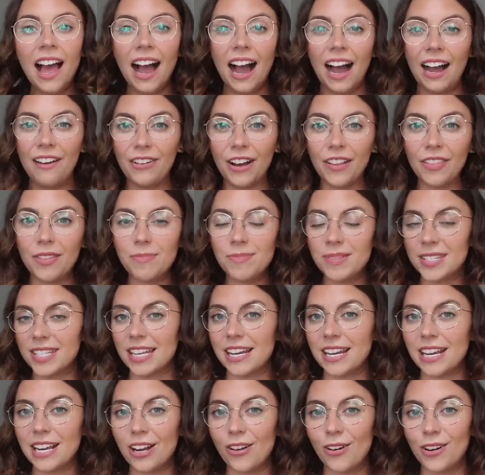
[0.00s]
I've had them
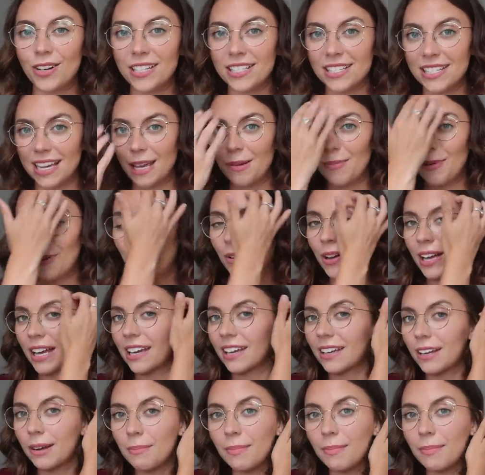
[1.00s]
sitting on a table in